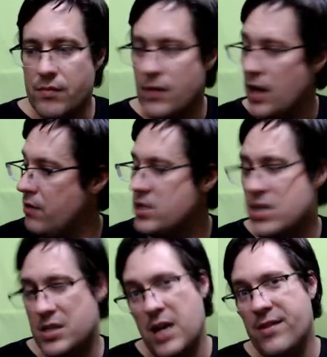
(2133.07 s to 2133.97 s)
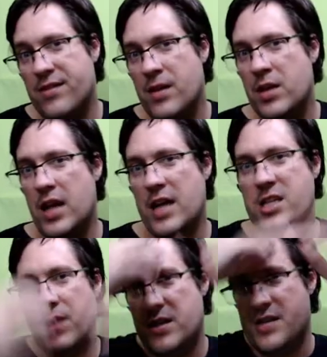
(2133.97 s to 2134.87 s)
Which is, even some of the land
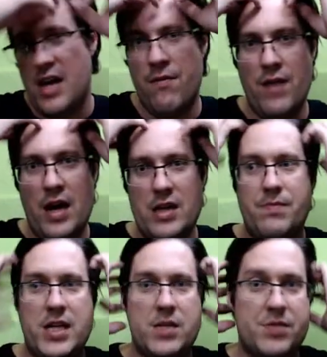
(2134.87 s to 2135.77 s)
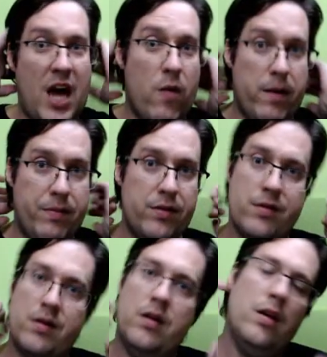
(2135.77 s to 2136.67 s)
speeders have spaceship scale weapons.
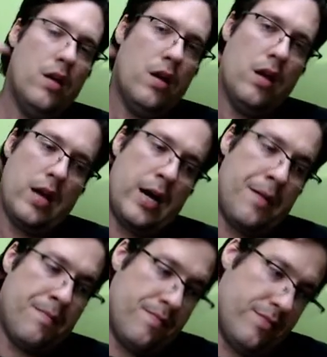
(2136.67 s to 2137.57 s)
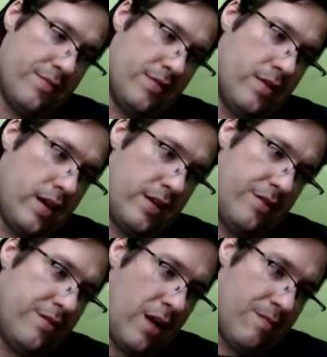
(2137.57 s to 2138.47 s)
And
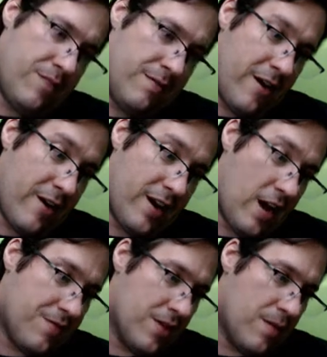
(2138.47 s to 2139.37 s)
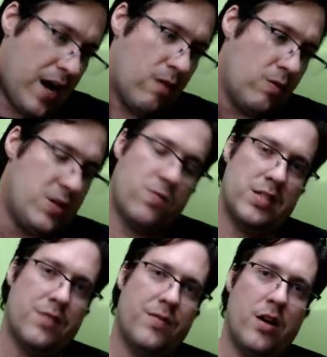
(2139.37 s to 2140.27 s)
I've been very careful about which ones of
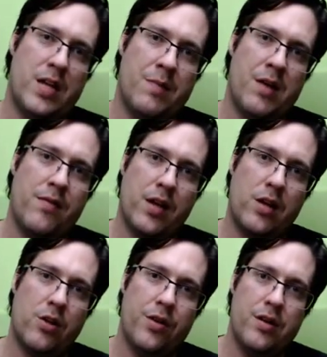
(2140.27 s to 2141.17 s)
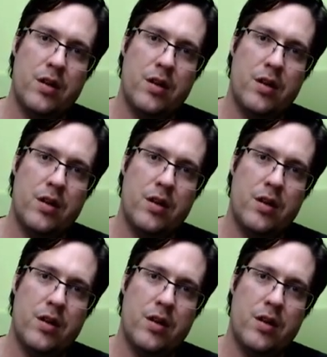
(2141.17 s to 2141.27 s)
them I've included.